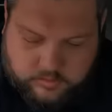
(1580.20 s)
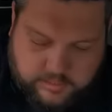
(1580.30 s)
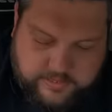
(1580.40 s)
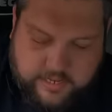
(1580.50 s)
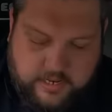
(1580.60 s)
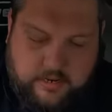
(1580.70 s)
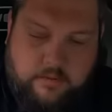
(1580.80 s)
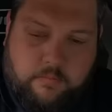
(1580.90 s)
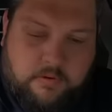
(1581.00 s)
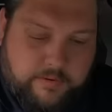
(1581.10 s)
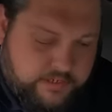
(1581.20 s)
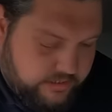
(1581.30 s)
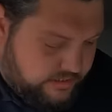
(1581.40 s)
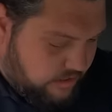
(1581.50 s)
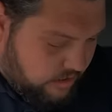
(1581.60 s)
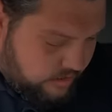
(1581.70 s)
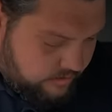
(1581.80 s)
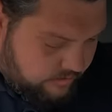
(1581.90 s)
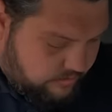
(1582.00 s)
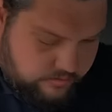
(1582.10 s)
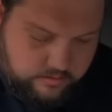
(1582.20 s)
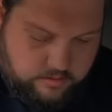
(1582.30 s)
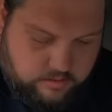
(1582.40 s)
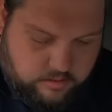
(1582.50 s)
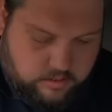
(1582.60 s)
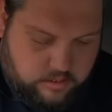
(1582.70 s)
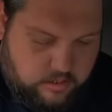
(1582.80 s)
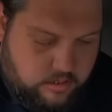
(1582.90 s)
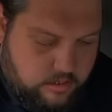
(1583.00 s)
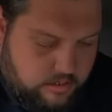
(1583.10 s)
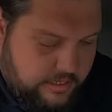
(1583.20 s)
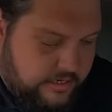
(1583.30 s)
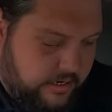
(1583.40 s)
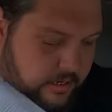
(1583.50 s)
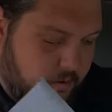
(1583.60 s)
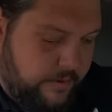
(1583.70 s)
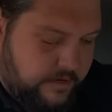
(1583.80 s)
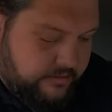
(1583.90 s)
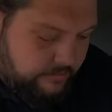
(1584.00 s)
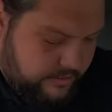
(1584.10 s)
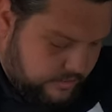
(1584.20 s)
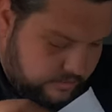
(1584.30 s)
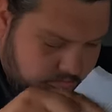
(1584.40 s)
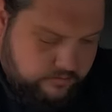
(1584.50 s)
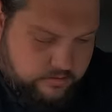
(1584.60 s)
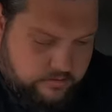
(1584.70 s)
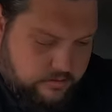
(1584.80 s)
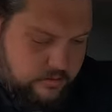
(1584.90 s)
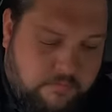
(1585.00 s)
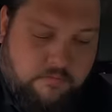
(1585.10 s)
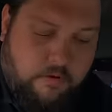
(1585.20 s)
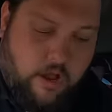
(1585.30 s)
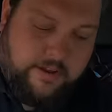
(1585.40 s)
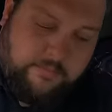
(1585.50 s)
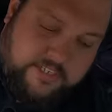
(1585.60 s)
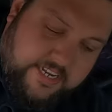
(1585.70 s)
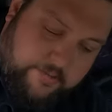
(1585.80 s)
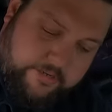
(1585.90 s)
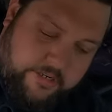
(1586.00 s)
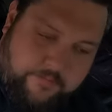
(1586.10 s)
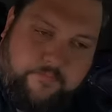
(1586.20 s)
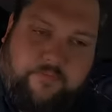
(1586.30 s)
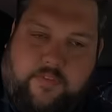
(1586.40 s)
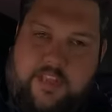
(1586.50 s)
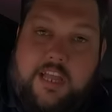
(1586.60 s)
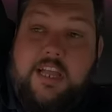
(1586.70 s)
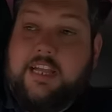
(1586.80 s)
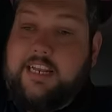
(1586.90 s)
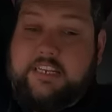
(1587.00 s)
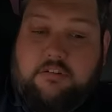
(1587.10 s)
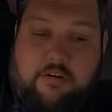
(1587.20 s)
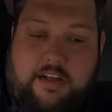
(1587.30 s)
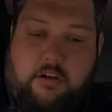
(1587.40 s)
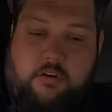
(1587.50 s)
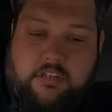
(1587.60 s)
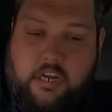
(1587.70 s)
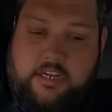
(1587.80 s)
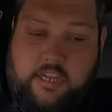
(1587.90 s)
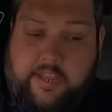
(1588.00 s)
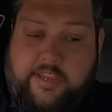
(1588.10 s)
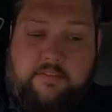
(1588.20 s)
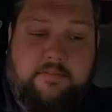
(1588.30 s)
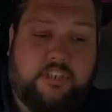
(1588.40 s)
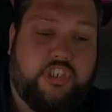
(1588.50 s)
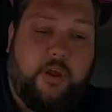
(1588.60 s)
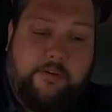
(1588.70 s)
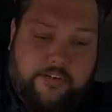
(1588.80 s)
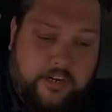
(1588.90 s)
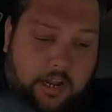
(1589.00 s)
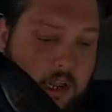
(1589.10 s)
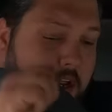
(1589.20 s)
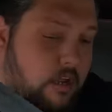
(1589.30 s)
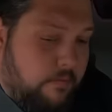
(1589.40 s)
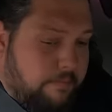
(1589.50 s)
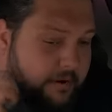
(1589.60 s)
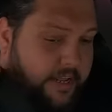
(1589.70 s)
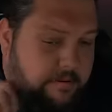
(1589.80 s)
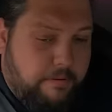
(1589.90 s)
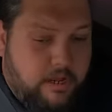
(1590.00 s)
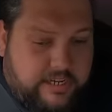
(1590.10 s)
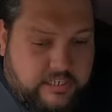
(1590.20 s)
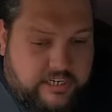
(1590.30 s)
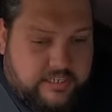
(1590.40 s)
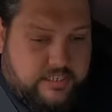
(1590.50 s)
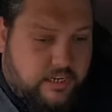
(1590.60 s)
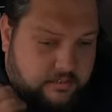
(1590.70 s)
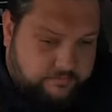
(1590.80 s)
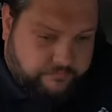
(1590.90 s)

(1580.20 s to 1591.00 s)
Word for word: And then the one we just done, that can go in as well. Right, we're tipped. Let's crack on. So like I showed you, we're probably going to park in Chester.